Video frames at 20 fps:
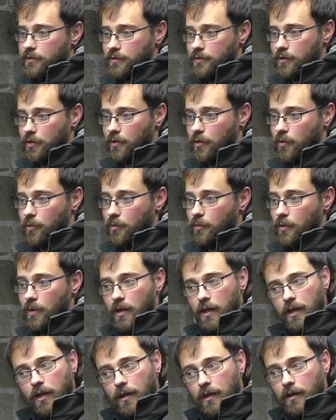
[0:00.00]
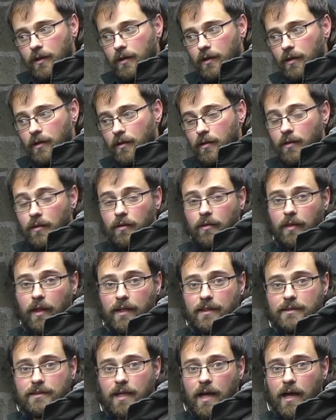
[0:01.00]
So
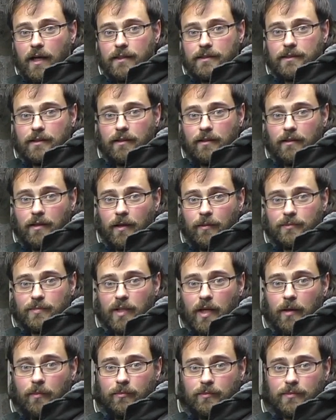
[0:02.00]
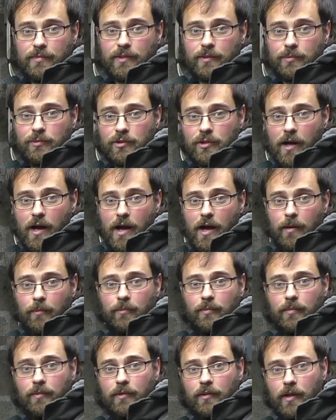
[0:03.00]
Thanks guys. Thumbs up,
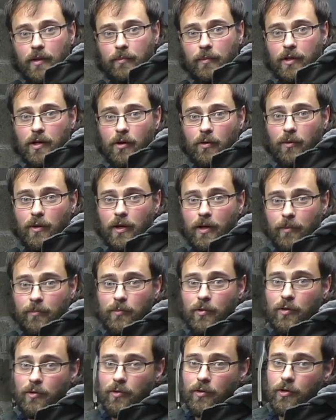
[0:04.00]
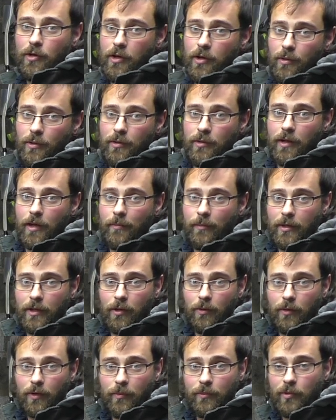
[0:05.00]
subscribe. Let me know what I'm doing good. Let me
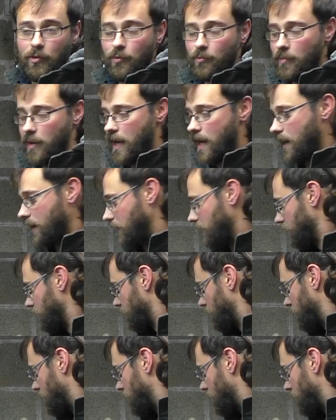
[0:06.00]
know what I'm doing bad.